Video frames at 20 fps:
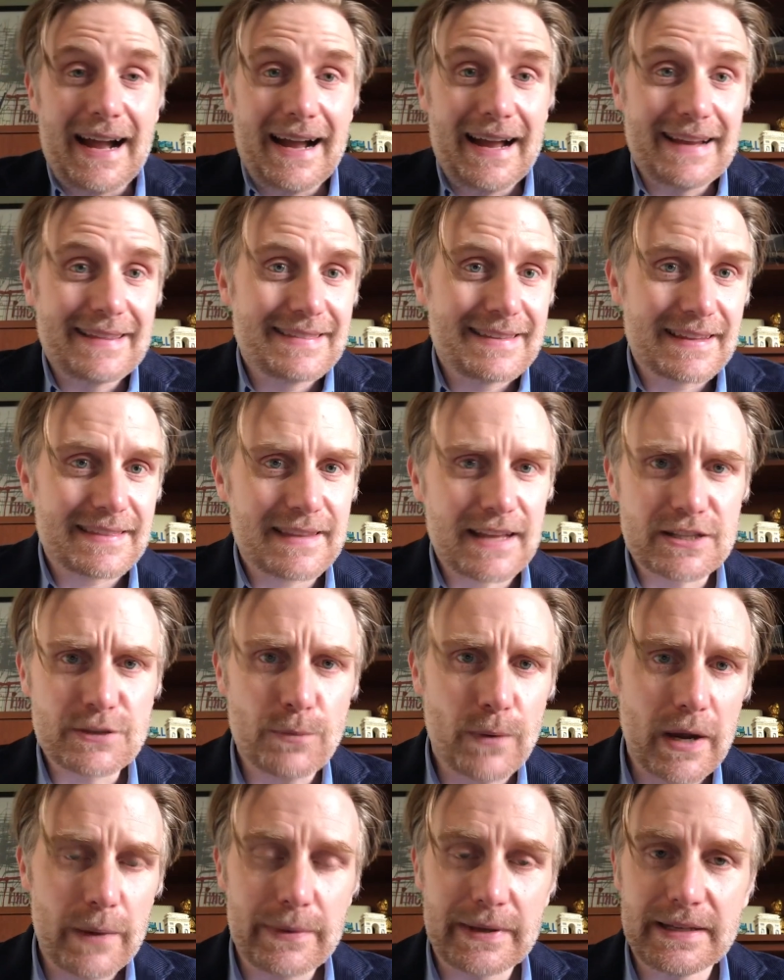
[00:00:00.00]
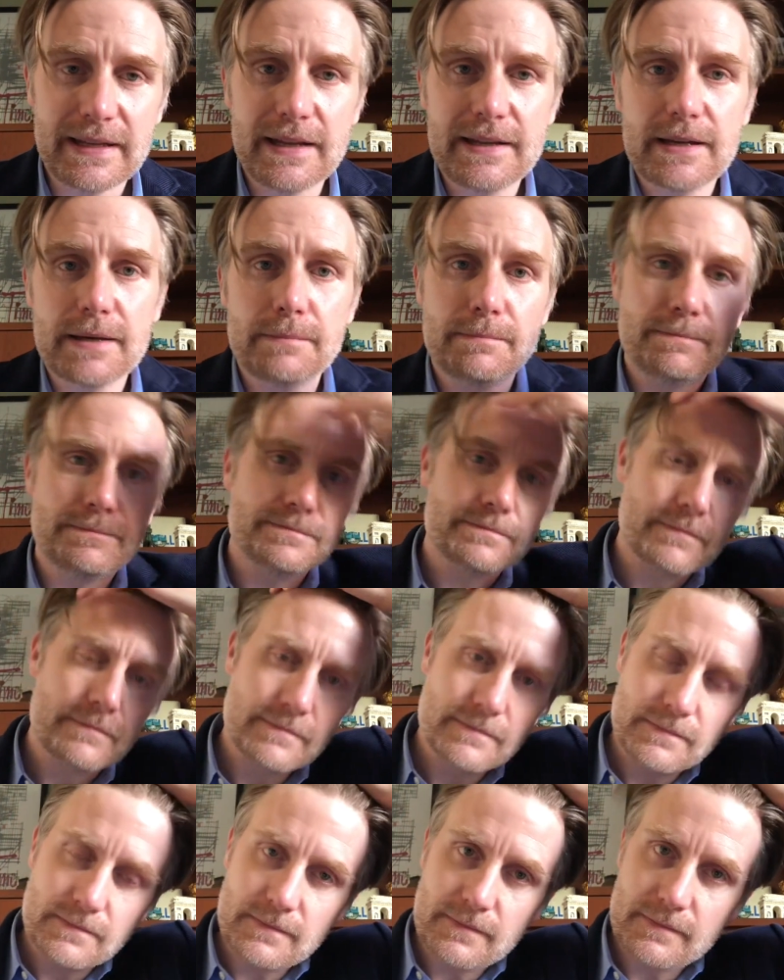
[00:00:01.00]
I think that's why we need him.
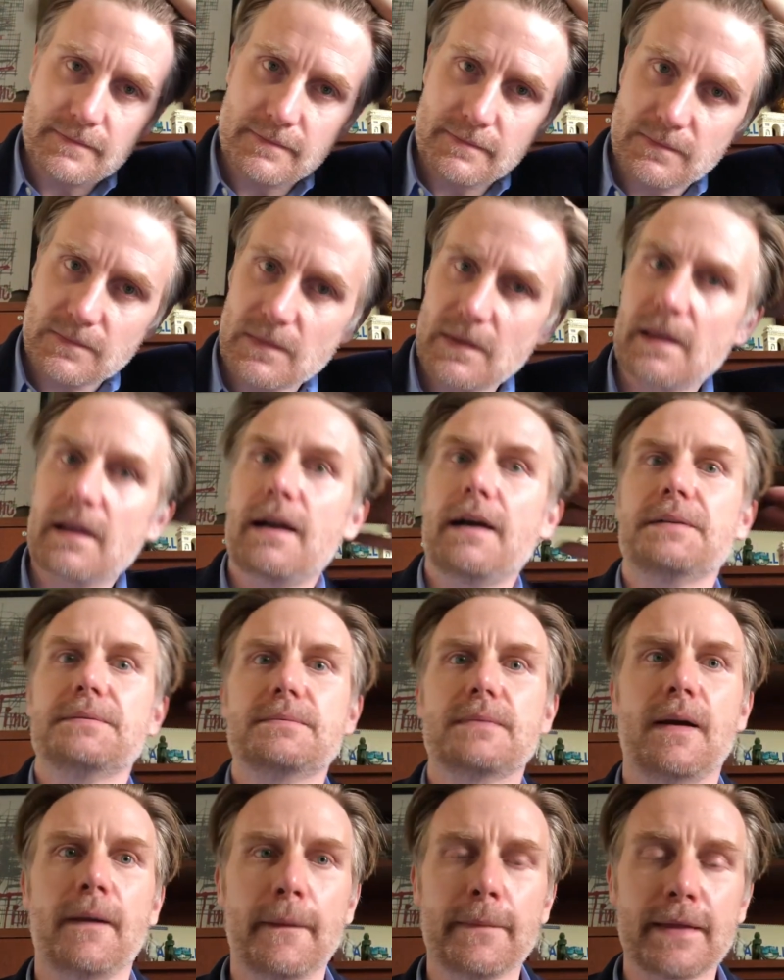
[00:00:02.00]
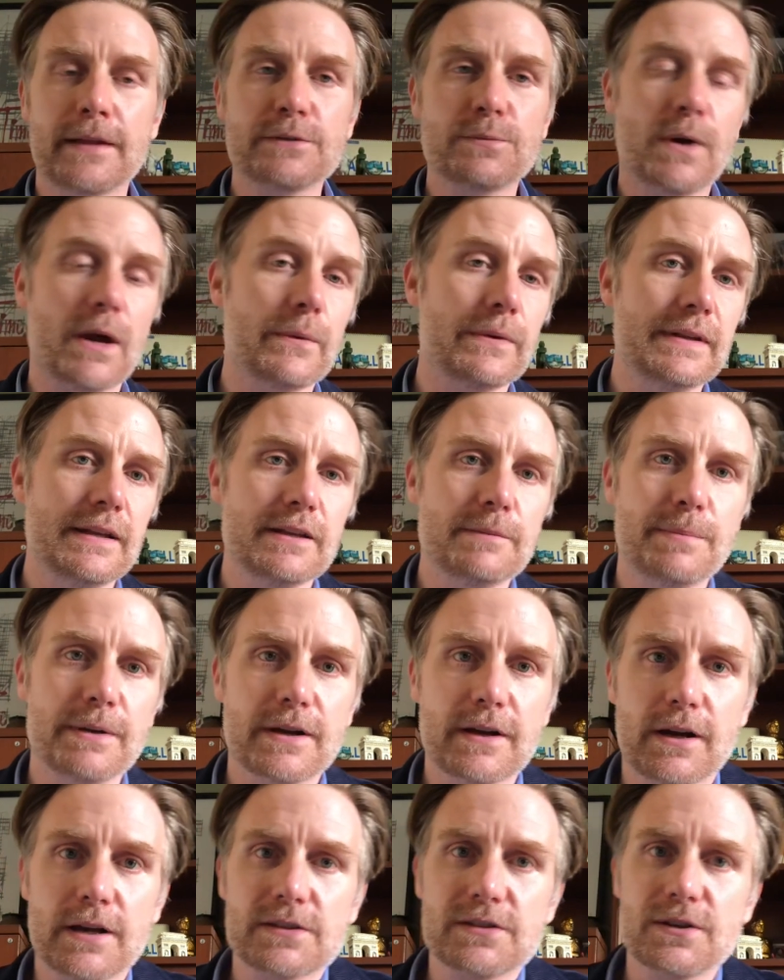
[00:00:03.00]
I think that's why we need a
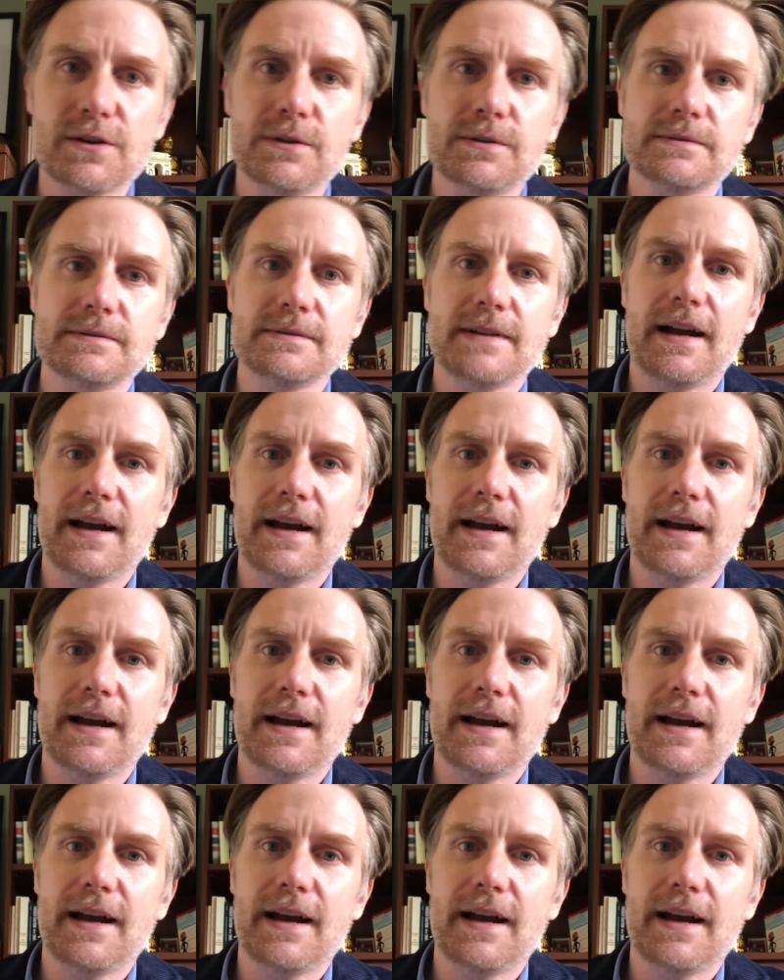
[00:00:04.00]
Picasso.